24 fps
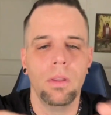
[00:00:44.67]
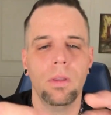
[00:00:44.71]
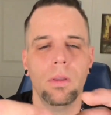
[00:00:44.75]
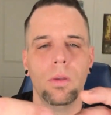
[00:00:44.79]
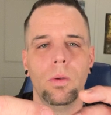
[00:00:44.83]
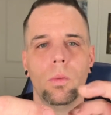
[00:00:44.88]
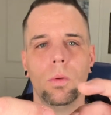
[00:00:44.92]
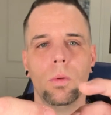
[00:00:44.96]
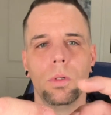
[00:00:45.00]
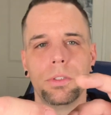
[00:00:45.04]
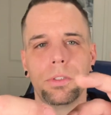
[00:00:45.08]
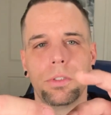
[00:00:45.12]

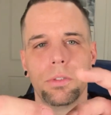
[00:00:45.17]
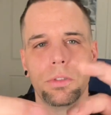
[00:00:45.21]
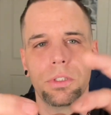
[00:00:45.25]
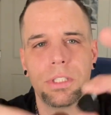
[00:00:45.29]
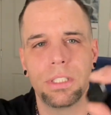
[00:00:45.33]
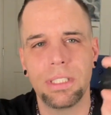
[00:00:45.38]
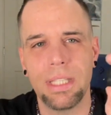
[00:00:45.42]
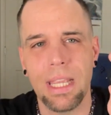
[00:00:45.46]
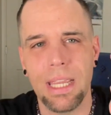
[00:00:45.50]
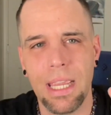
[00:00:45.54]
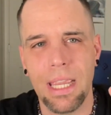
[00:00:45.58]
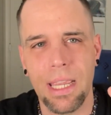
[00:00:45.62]
was your
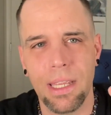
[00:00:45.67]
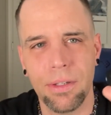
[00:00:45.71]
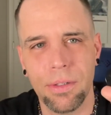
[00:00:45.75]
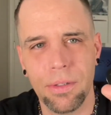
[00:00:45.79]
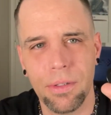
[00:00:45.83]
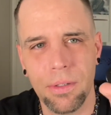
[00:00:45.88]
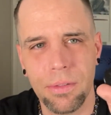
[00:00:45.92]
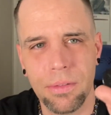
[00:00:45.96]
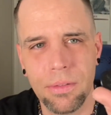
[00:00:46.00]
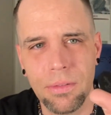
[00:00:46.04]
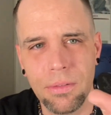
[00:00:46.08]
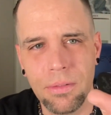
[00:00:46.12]

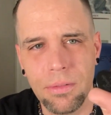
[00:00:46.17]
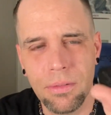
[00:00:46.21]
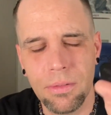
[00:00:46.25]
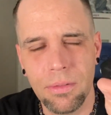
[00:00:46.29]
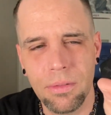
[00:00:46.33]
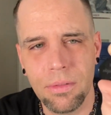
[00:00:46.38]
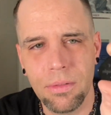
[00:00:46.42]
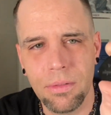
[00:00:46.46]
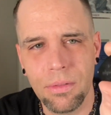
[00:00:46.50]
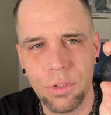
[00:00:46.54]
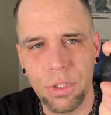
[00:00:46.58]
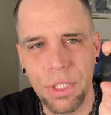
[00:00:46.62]
standard
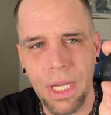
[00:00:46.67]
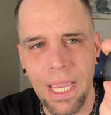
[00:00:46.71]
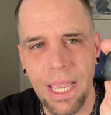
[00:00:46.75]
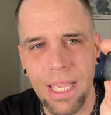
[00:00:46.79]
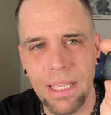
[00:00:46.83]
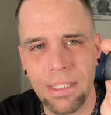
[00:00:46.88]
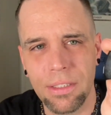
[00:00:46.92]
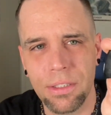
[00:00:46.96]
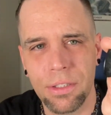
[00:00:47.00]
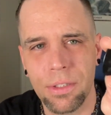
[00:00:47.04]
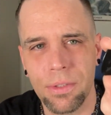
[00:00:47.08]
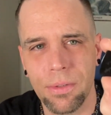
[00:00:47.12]

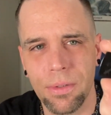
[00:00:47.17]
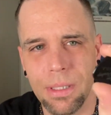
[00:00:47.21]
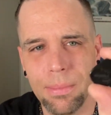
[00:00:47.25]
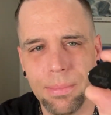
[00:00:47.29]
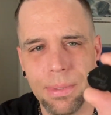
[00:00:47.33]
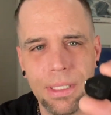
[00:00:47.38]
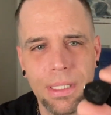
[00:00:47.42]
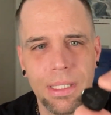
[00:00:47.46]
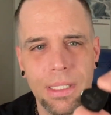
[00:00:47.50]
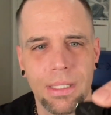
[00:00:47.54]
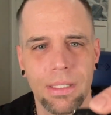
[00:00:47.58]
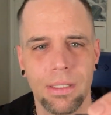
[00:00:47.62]
Jazz 3
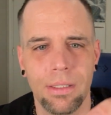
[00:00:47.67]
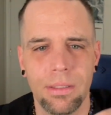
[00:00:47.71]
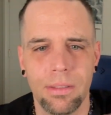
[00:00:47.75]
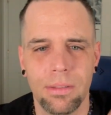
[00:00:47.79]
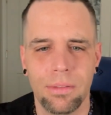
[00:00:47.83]
pick.